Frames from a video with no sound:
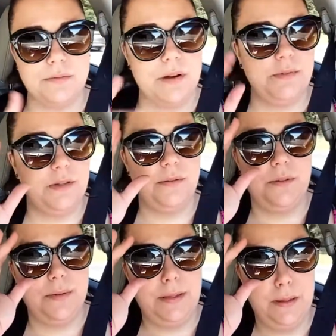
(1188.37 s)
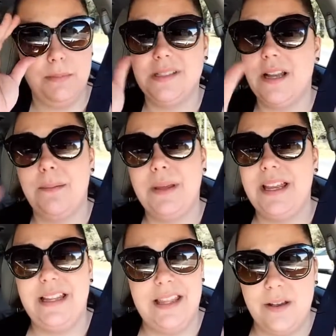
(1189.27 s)
Muscle rubs don't do it. There must
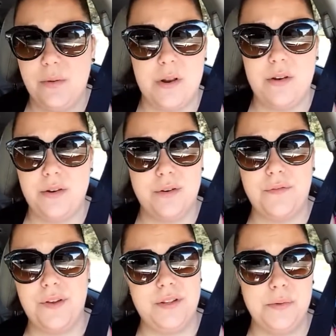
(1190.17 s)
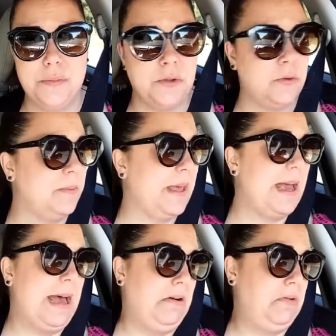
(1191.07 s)
not be anything going on in your foot to
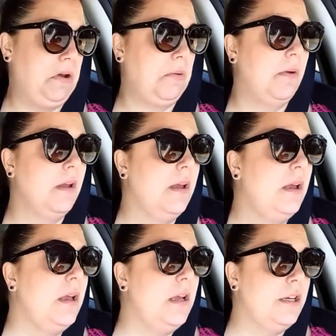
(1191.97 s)
absorb that. I don't know.